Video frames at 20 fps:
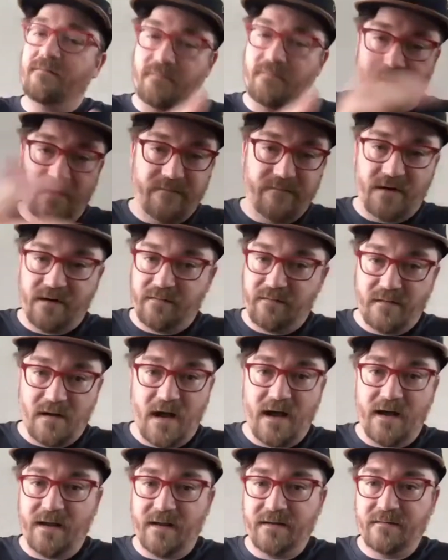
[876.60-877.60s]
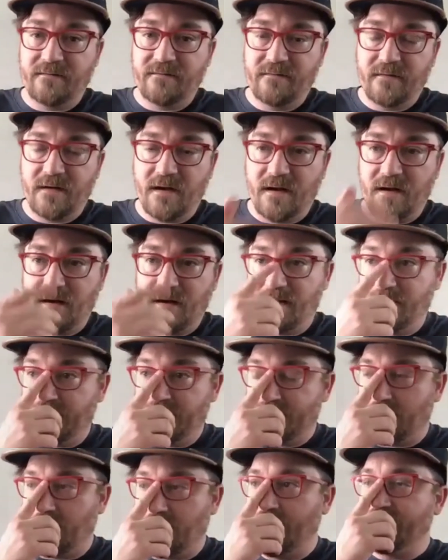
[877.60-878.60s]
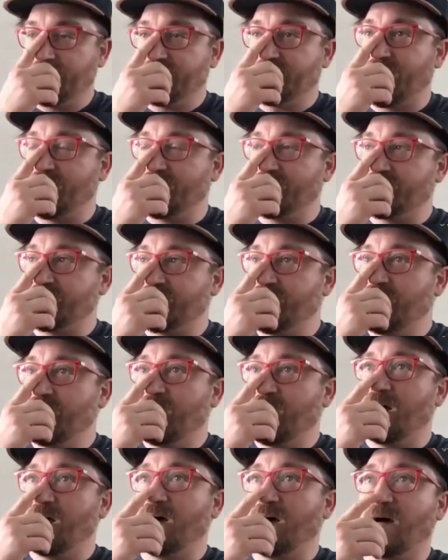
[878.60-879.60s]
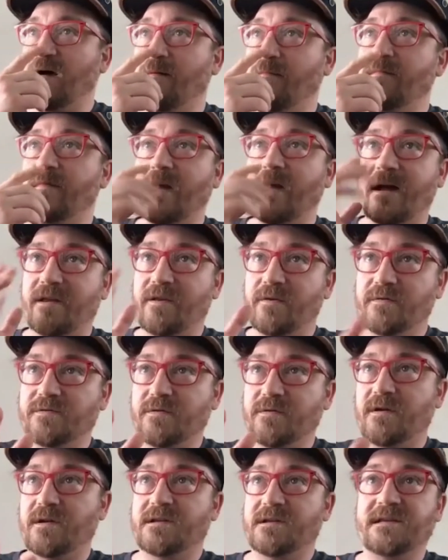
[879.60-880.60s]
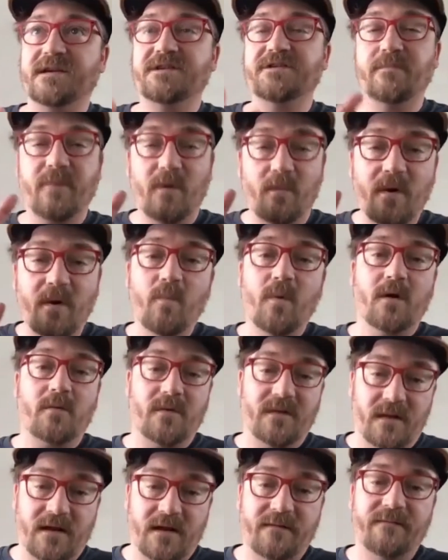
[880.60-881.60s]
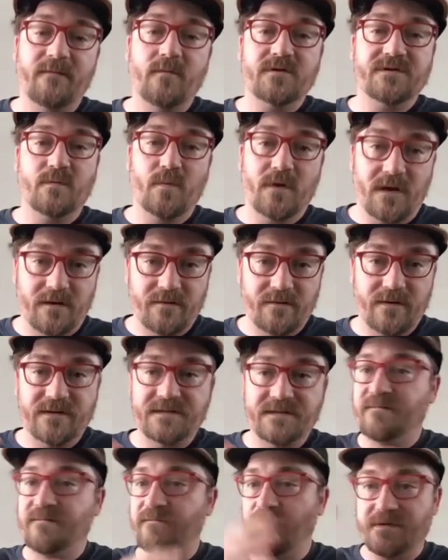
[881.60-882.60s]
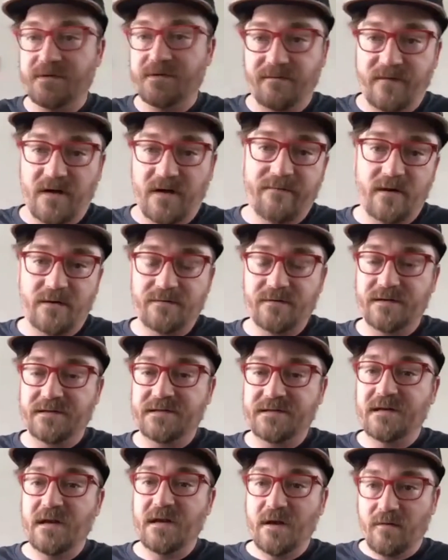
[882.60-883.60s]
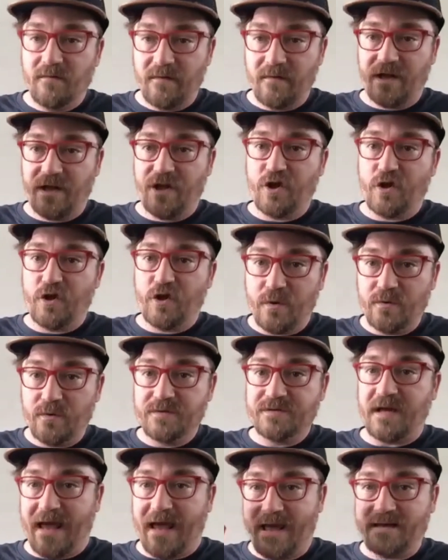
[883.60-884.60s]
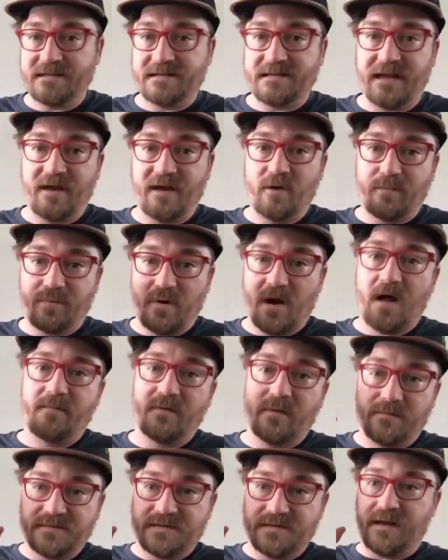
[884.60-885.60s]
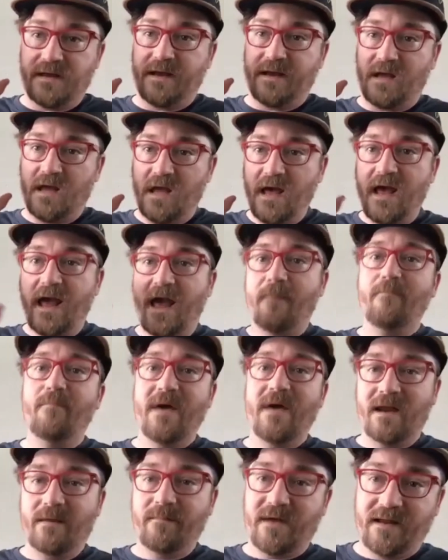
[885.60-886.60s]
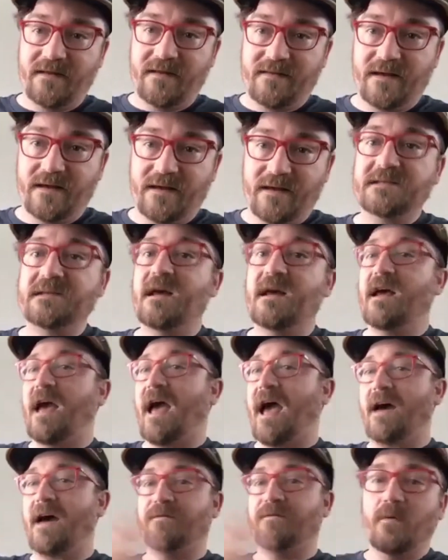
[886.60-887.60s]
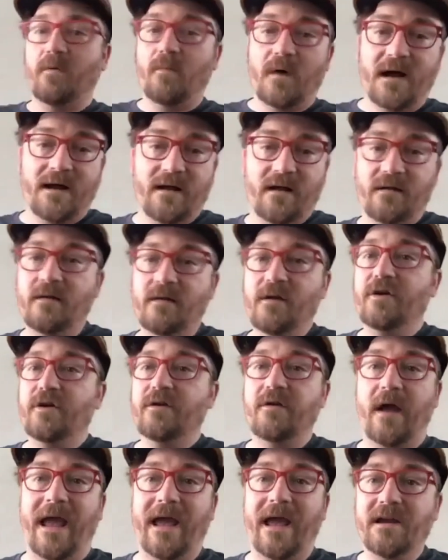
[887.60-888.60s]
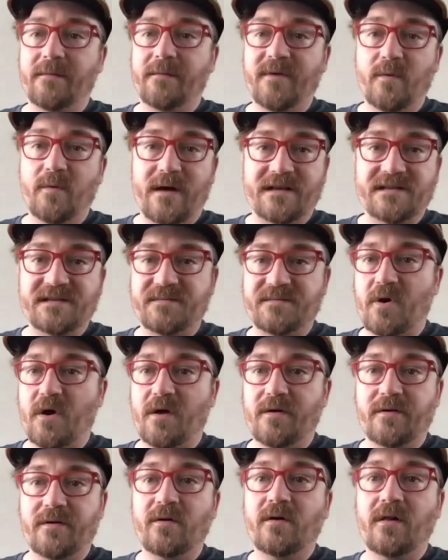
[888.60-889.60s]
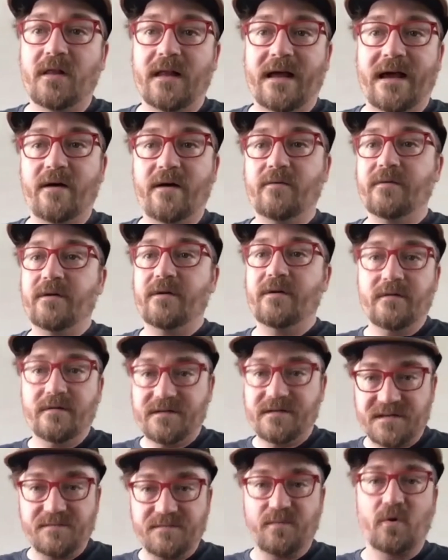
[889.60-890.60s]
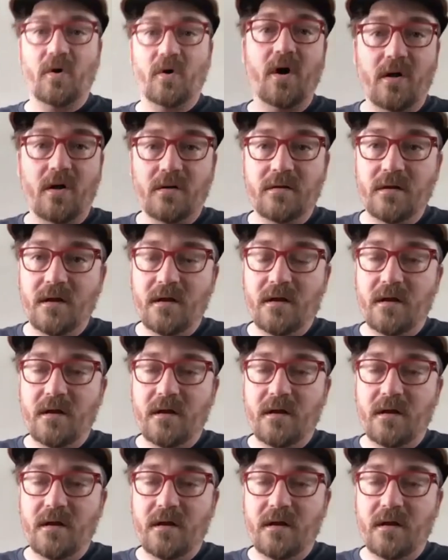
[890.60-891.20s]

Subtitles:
even not in this client's case, not a huge organization, but we work with a lot of Fortune 100s, Fortune 500s, right? Huge at scale problems, like many things. After a while, your AWS sprawl, your cloud sprawl